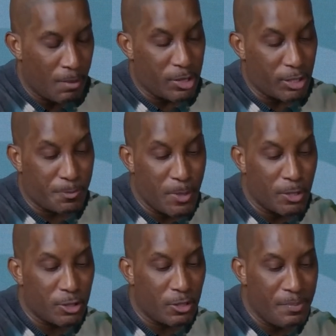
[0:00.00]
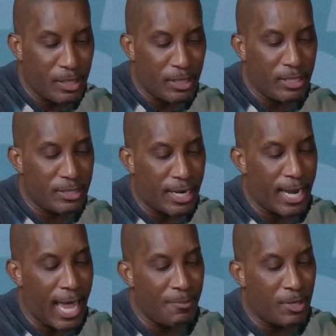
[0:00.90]
but they're spiritual abilities that
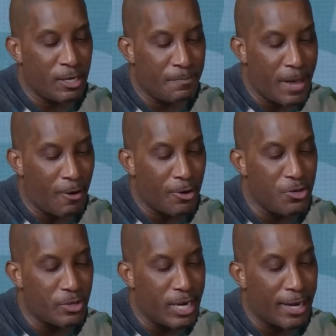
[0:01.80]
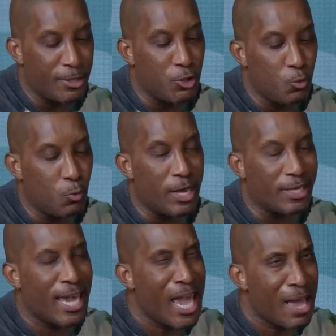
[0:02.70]
enable and empower you and I to do
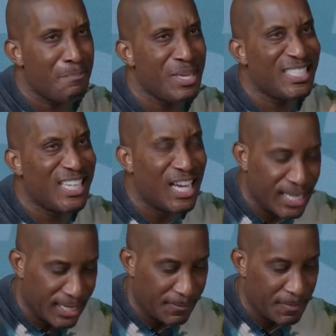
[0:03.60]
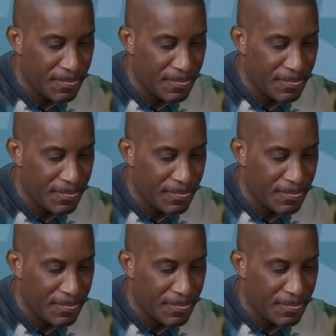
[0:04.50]
what can't be done